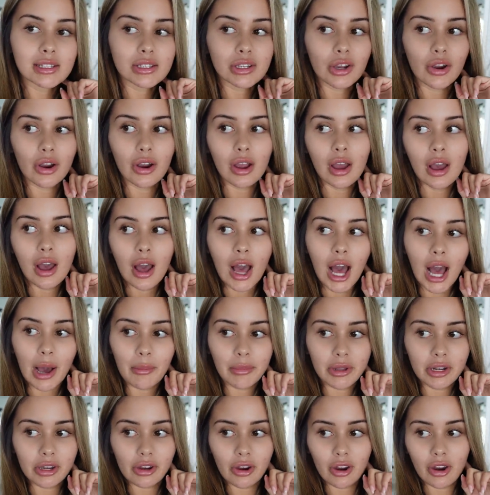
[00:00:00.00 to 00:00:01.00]
So I'm
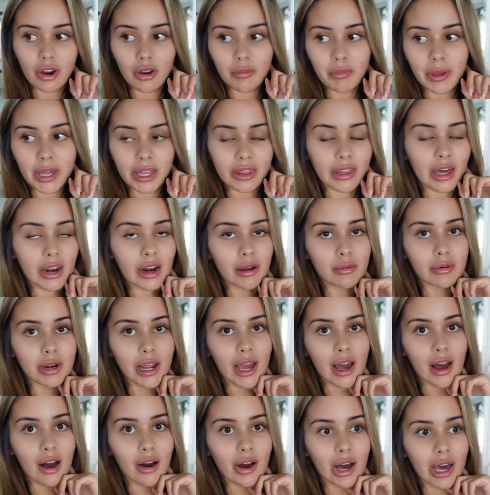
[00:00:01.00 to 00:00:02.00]
gonna go pick that up
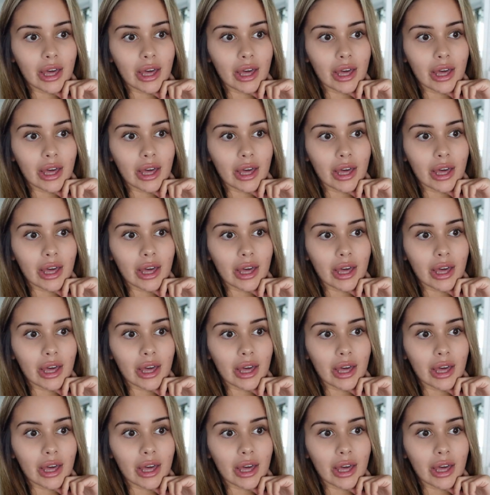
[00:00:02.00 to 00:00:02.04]
now,